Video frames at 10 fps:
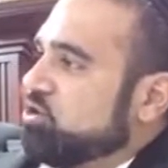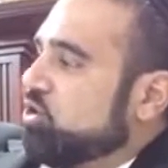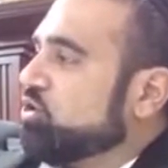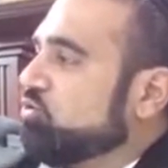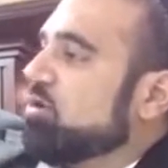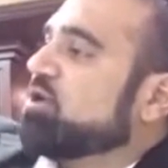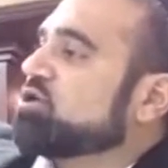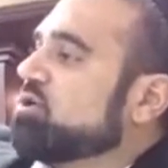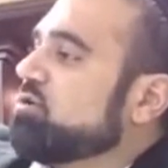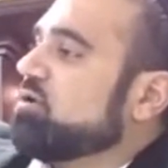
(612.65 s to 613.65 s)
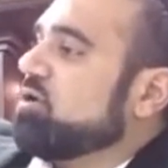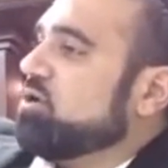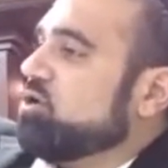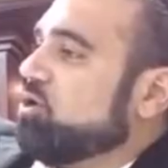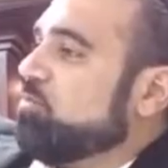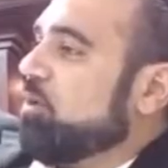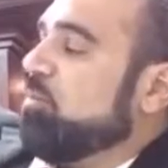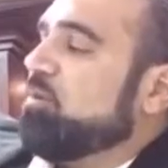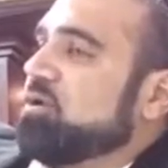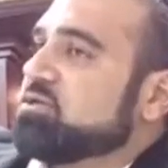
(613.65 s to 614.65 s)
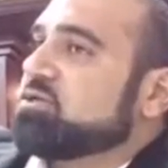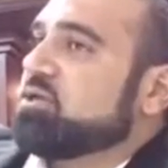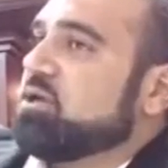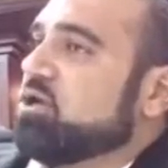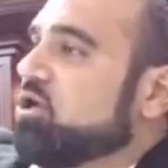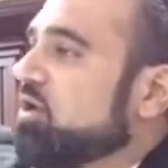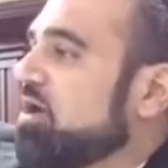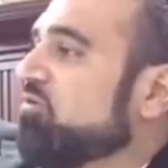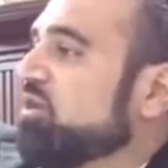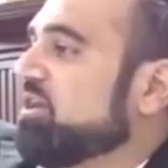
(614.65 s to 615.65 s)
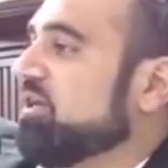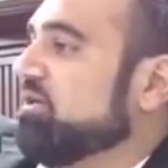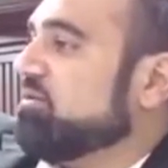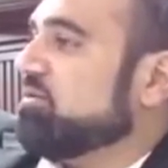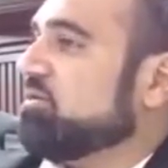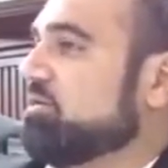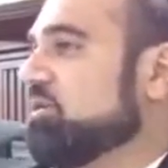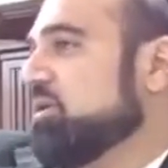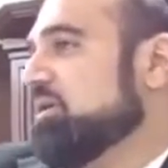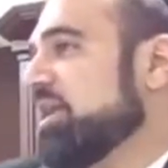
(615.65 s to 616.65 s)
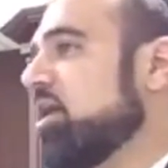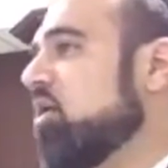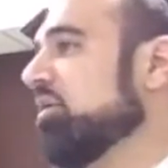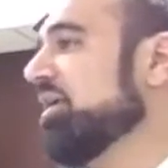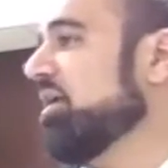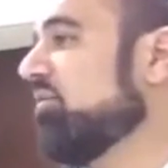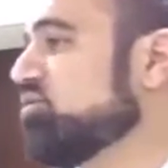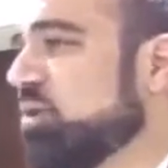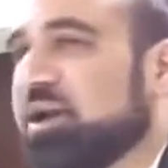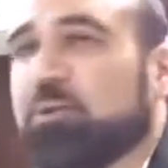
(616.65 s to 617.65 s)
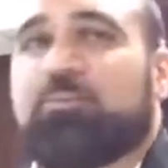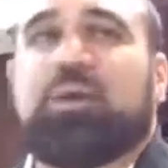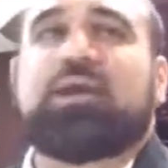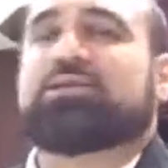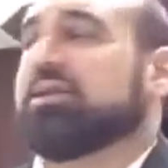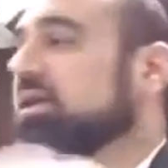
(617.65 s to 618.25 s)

your direction, your purpose, your everything, that already gives you inner peace